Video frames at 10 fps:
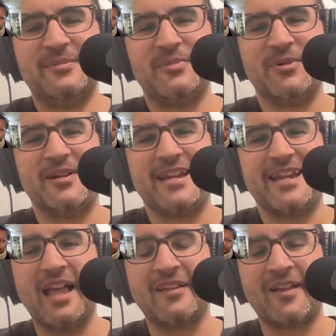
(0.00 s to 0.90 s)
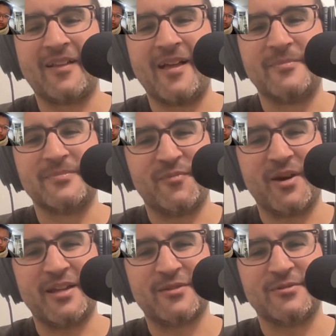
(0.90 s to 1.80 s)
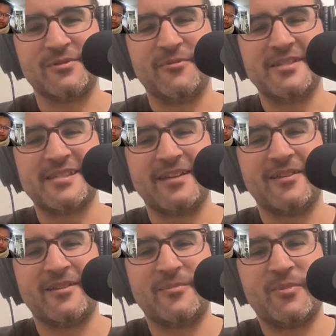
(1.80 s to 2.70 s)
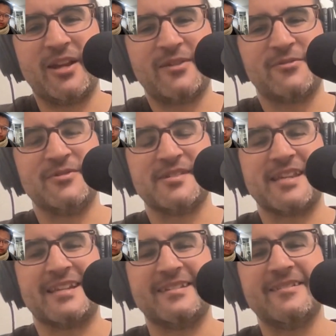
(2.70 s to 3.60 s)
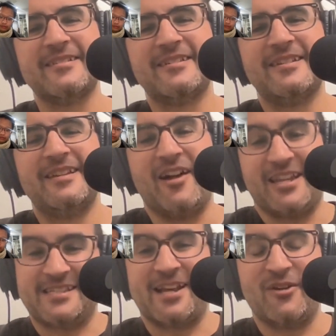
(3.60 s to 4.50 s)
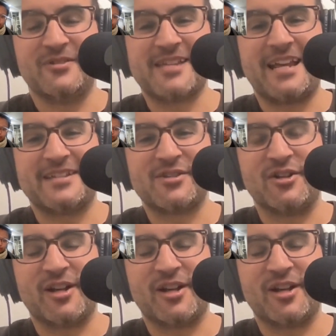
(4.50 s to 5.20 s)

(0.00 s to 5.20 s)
pre LLM breakthrough, recent LLM breakthroughs. And I guess I always had a certain